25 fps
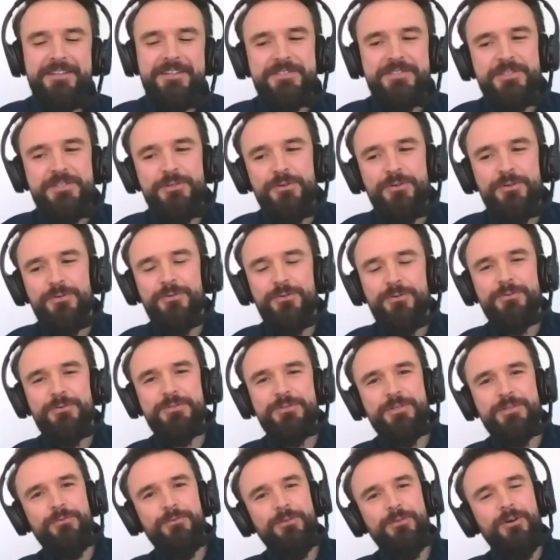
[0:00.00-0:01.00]
so
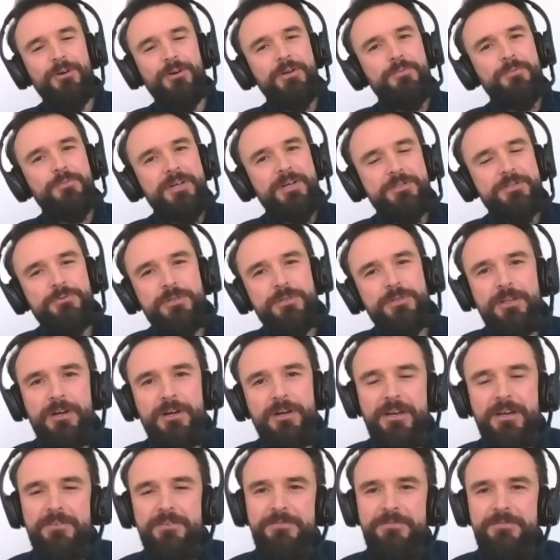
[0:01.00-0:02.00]
so long battery
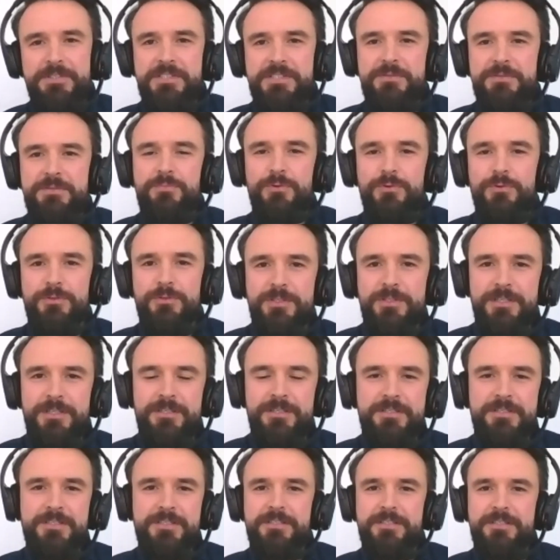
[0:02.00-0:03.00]
life is
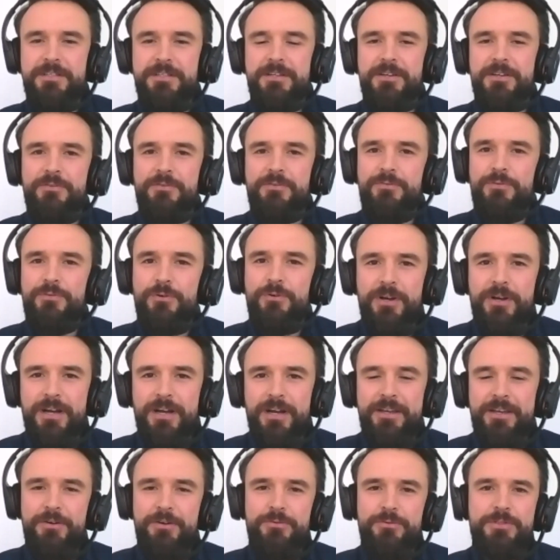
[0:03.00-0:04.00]
important uh, for
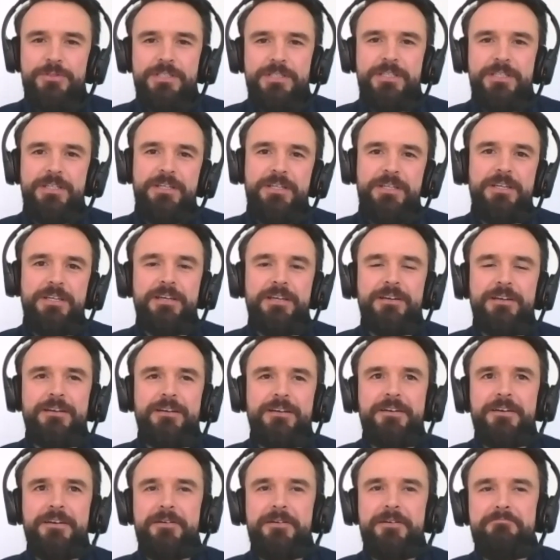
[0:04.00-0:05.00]
IoT
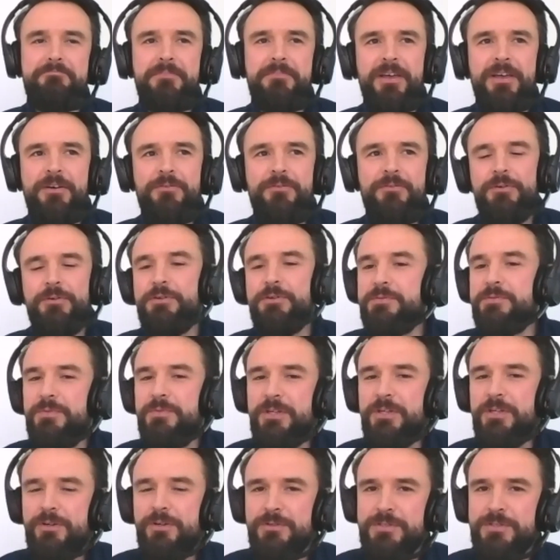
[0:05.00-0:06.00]
um, first
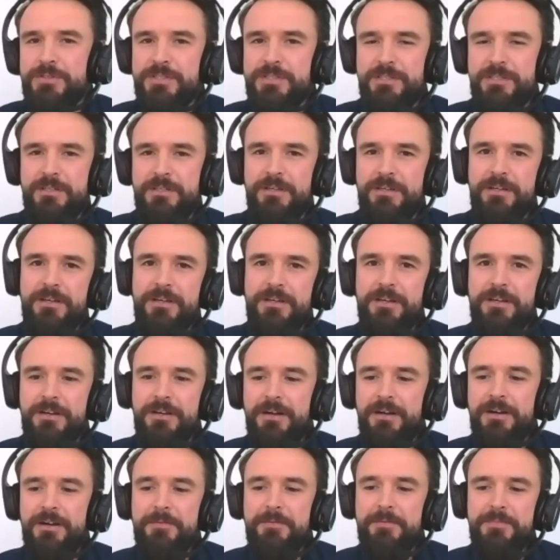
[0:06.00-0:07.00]
because uh,
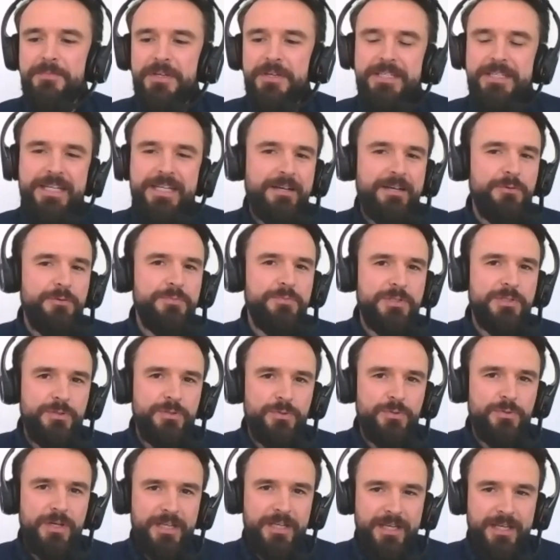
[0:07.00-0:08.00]
um, it helps
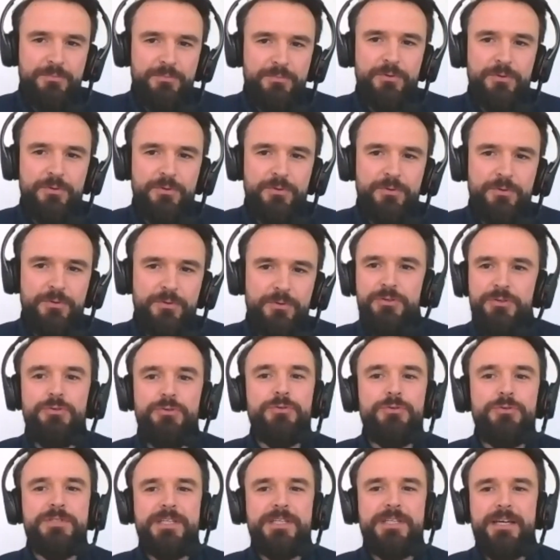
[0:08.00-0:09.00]
to enable the new
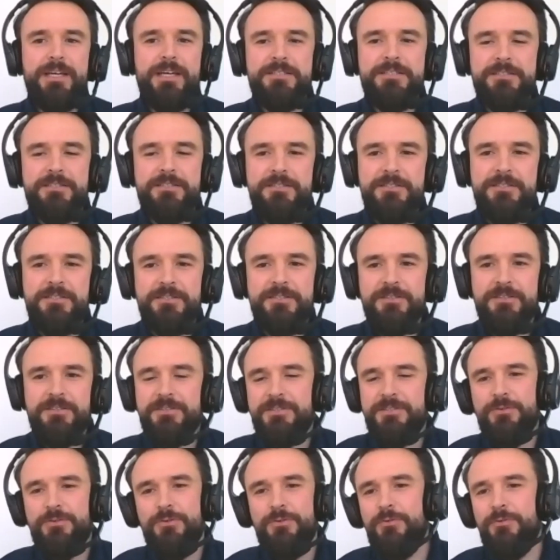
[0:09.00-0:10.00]
use cases. Uh,
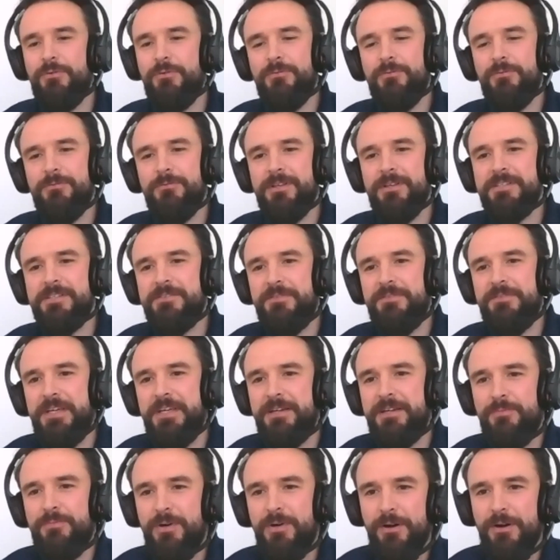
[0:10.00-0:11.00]
so let's
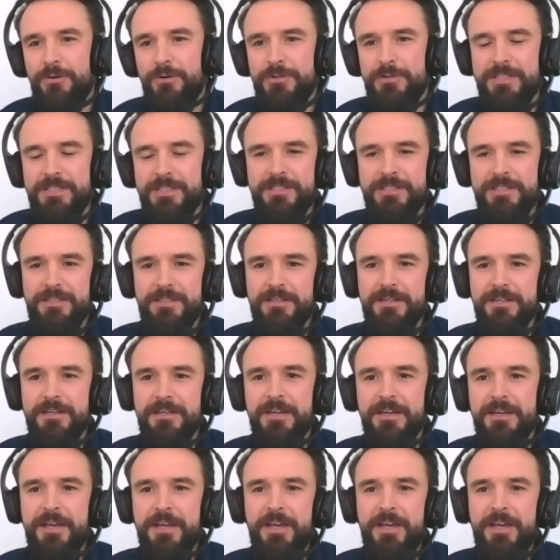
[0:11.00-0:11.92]
think about uh,